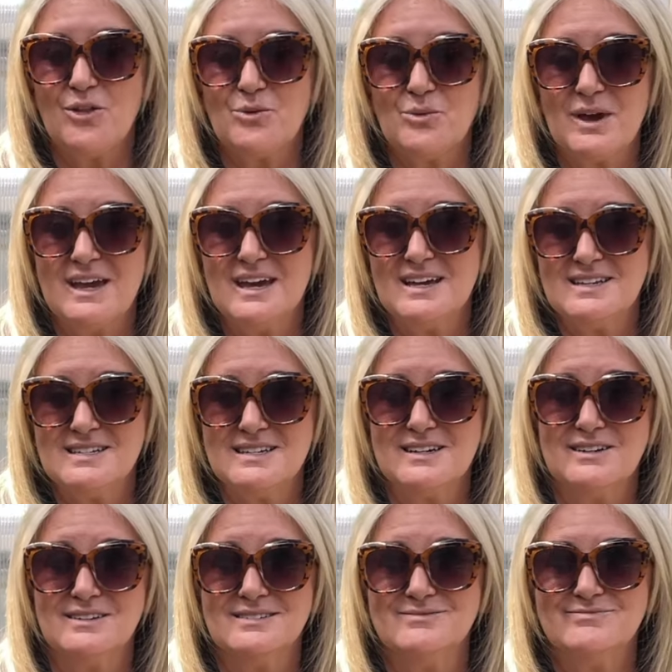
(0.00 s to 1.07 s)
the way
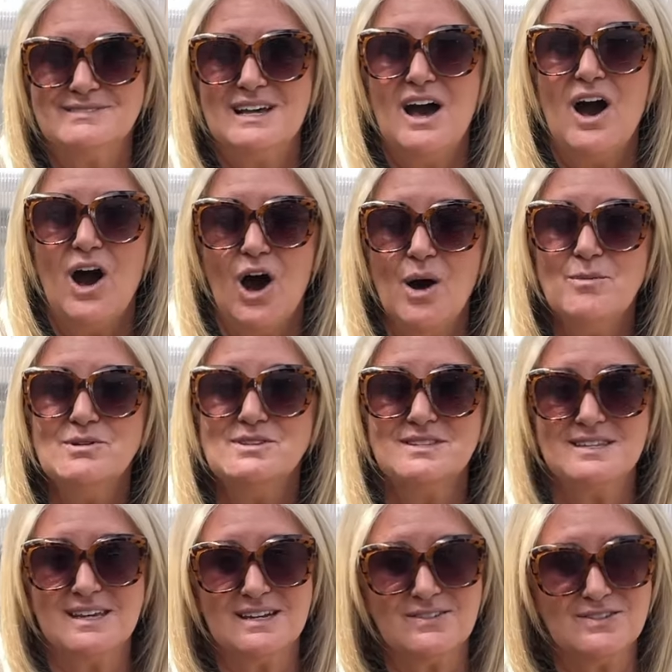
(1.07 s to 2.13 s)
until almost
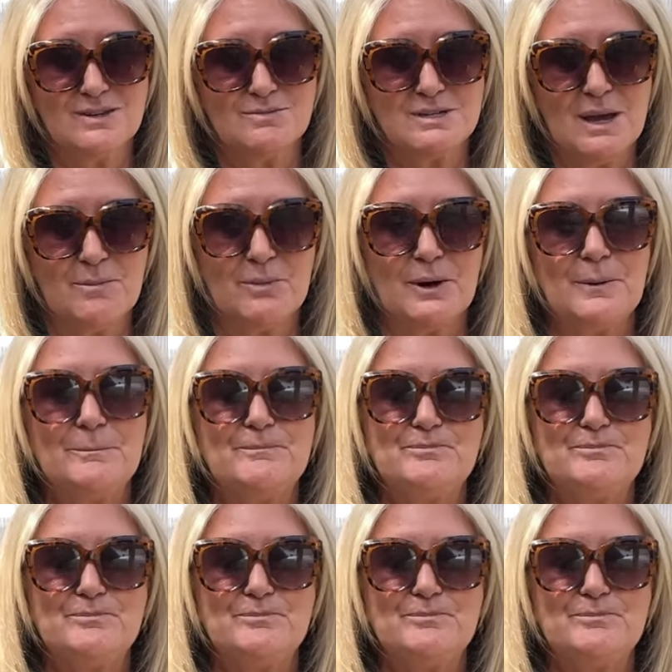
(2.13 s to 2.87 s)
the end of September.